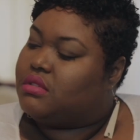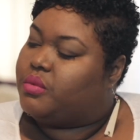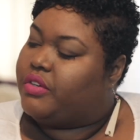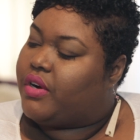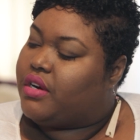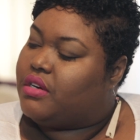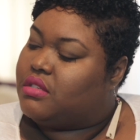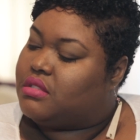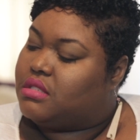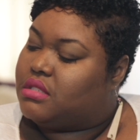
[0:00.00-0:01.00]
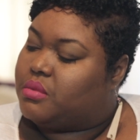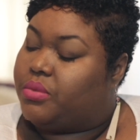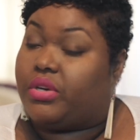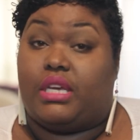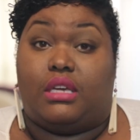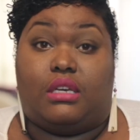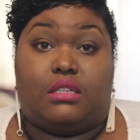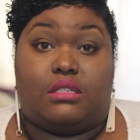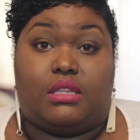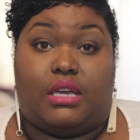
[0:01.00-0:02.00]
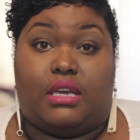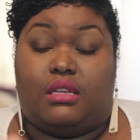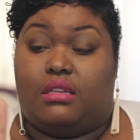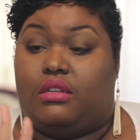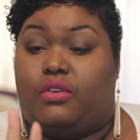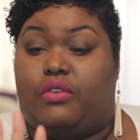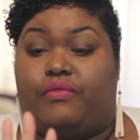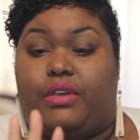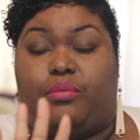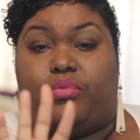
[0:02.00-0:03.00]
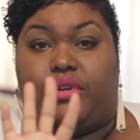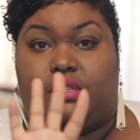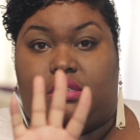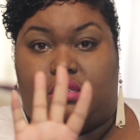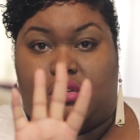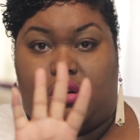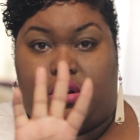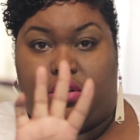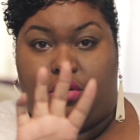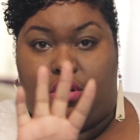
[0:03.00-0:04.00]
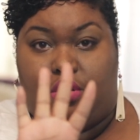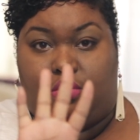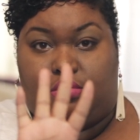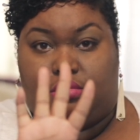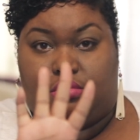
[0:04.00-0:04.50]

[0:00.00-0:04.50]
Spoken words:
we've heard since we were kids that your fingerprints are your own,